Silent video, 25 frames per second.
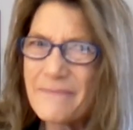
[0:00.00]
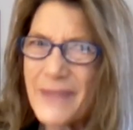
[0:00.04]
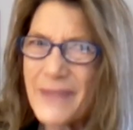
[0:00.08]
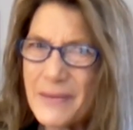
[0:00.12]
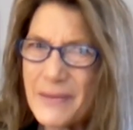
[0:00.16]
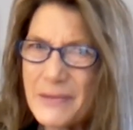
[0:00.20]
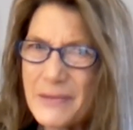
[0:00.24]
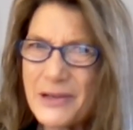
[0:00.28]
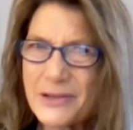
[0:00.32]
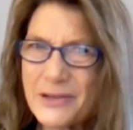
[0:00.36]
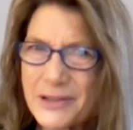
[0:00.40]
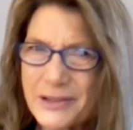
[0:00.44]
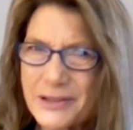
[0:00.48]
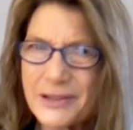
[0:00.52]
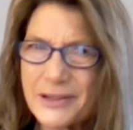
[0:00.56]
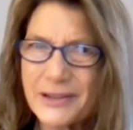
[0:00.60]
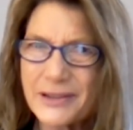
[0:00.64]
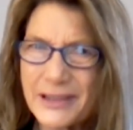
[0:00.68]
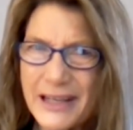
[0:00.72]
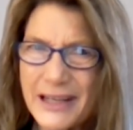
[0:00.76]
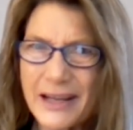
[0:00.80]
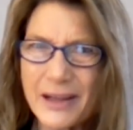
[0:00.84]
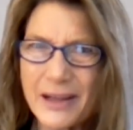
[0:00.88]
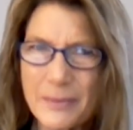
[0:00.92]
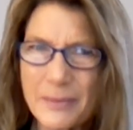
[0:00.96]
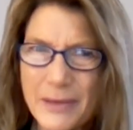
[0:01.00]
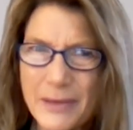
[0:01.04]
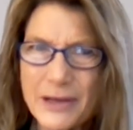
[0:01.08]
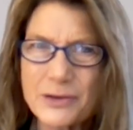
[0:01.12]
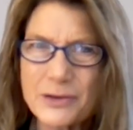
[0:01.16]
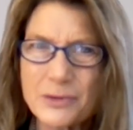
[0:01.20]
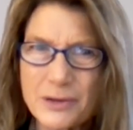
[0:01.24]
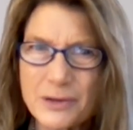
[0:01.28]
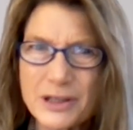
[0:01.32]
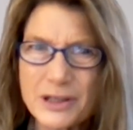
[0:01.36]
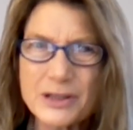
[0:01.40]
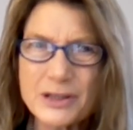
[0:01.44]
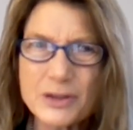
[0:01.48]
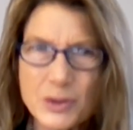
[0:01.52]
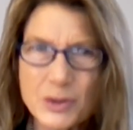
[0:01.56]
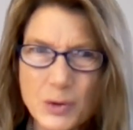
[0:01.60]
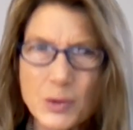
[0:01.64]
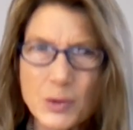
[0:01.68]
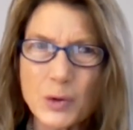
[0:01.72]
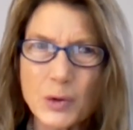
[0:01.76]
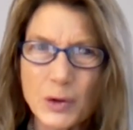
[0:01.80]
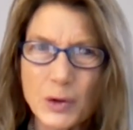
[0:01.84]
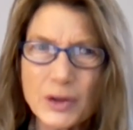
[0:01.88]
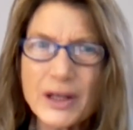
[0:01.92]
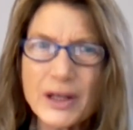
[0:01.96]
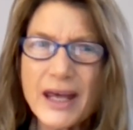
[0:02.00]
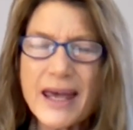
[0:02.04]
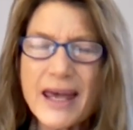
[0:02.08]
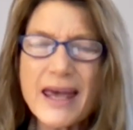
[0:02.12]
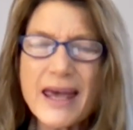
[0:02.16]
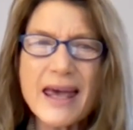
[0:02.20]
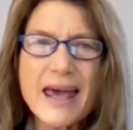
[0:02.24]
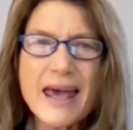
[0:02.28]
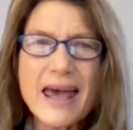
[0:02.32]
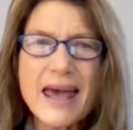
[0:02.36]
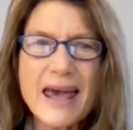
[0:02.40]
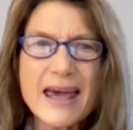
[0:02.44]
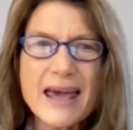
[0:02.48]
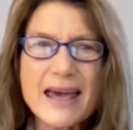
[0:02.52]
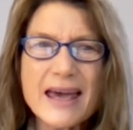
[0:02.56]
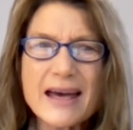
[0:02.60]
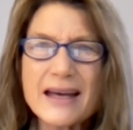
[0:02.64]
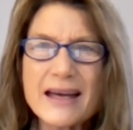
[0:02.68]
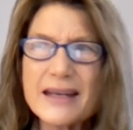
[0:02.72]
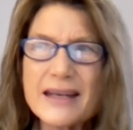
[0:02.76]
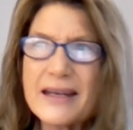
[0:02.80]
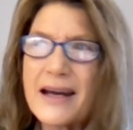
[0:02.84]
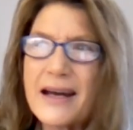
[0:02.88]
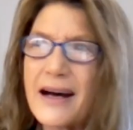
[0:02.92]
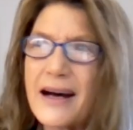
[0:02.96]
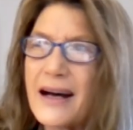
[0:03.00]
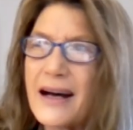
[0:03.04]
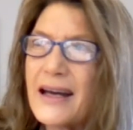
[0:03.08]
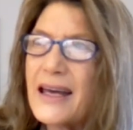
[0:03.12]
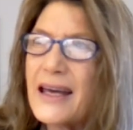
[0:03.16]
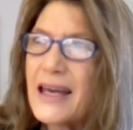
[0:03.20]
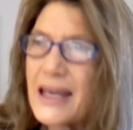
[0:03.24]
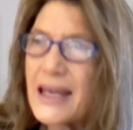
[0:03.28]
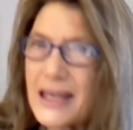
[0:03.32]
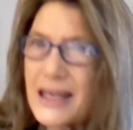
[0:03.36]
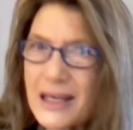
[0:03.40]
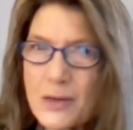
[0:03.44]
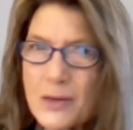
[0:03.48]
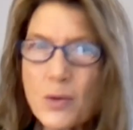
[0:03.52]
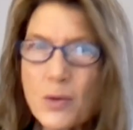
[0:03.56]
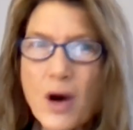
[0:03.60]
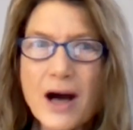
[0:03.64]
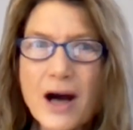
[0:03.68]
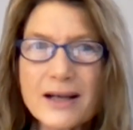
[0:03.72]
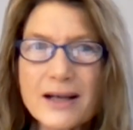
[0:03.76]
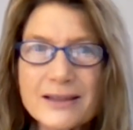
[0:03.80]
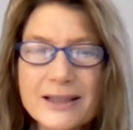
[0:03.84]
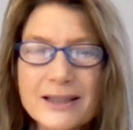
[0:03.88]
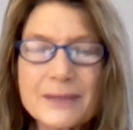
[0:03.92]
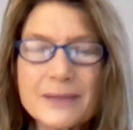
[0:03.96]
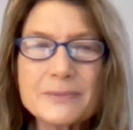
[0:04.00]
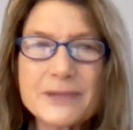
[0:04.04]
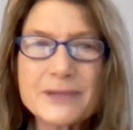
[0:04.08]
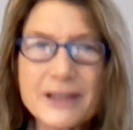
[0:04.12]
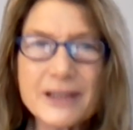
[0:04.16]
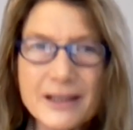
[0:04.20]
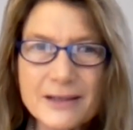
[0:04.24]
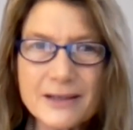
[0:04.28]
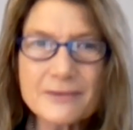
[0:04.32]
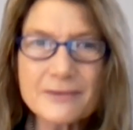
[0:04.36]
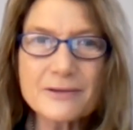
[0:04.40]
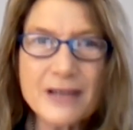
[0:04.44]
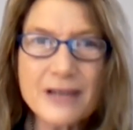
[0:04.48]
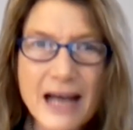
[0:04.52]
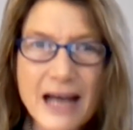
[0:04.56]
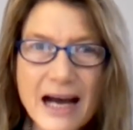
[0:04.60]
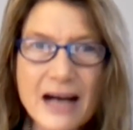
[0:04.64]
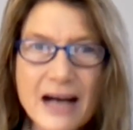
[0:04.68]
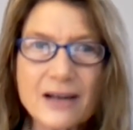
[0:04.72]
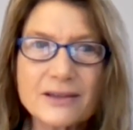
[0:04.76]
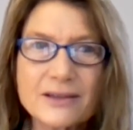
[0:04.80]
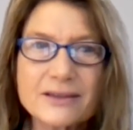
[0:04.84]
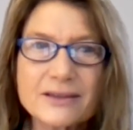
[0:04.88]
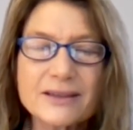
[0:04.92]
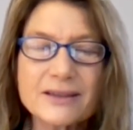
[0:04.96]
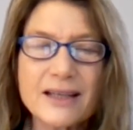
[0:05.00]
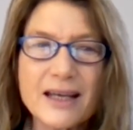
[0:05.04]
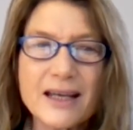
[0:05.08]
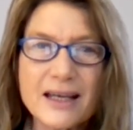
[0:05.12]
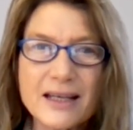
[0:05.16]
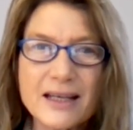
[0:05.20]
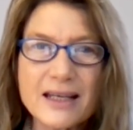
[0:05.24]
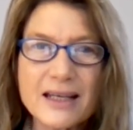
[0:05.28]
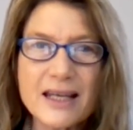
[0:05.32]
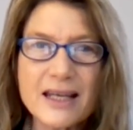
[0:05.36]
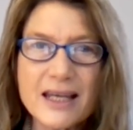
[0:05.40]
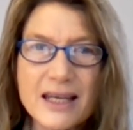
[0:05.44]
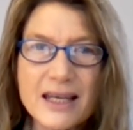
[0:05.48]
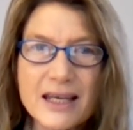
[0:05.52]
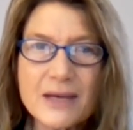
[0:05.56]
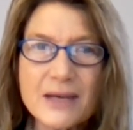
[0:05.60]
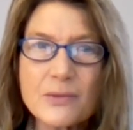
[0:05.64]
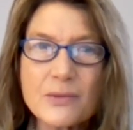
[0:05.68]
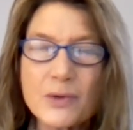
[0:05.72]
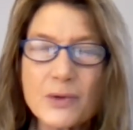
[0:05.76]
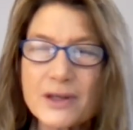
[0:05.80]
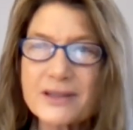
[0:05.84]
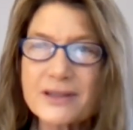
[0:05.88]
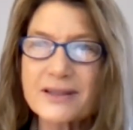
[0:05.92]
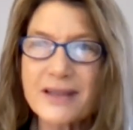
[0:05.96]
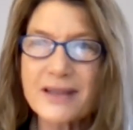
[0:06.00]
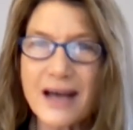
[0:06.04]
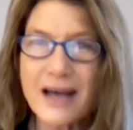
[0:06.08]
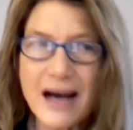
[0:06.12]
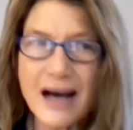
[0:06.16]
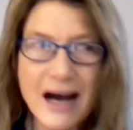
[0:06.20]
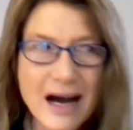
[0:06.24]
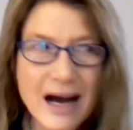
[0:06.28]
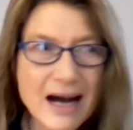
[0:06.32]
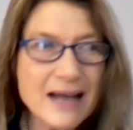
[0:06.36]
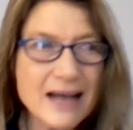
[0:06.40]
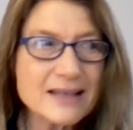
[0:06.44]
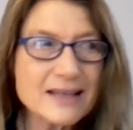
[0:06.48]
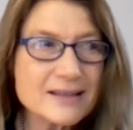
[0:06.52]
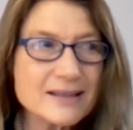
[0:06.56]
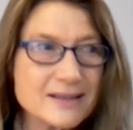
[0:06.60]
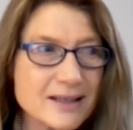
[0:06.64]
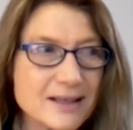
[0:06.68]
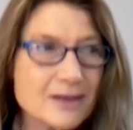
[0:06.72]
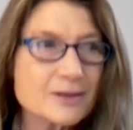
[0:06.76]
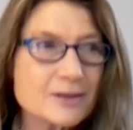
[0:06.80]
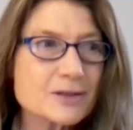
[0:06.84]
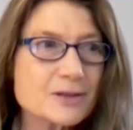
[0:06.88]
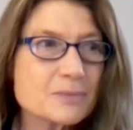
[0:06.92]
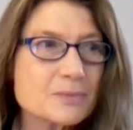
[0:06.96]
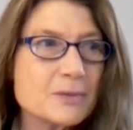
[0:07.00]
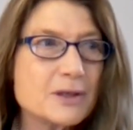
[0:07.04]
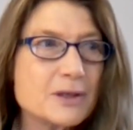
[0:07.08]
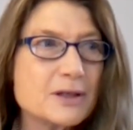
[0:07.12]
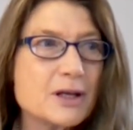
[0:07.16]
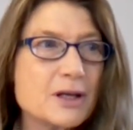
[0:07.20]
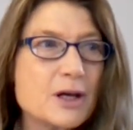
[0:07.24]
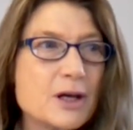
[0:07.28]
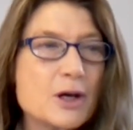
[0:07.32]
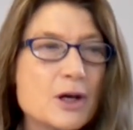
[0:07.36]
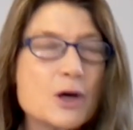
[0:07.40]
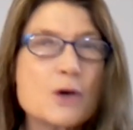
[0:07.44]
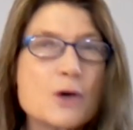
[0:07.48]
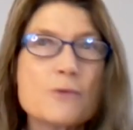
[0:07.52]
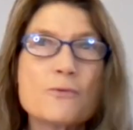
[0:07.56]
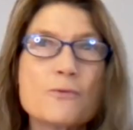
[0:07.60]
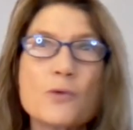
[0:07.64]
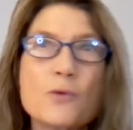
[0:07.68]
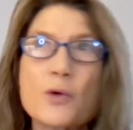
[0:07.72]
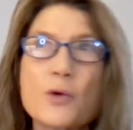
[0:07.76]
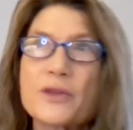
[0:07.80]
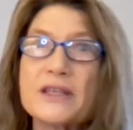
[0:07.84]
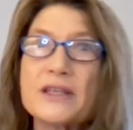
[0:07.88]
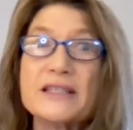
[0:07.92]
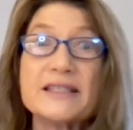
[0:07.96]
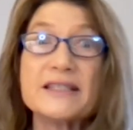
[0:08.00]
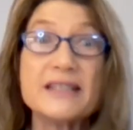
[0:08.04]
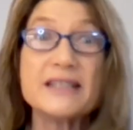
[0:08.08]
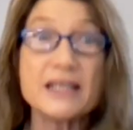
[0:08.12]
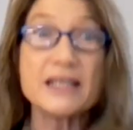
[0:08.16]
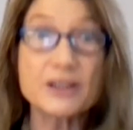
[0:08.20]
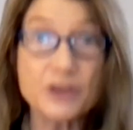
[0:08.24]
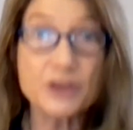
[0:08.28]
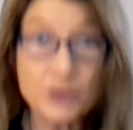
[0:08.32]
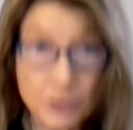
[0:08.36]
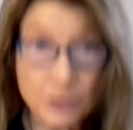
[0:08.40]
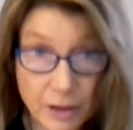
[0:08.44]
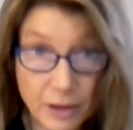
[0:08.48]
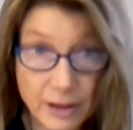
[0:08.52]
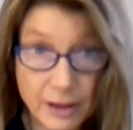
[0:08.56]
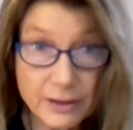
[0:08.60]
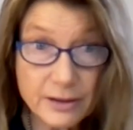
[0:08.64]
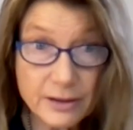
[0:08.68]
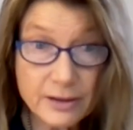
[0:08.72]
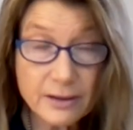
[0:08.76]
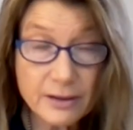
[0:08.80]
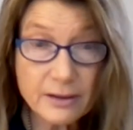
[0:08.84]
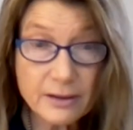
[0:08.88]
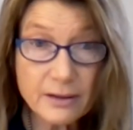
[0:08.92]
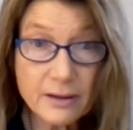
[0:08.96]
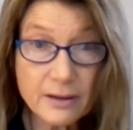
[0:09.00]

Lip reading: I mean, you're still in elementary school, and he walked up to every house, and he was the high salesman for the district.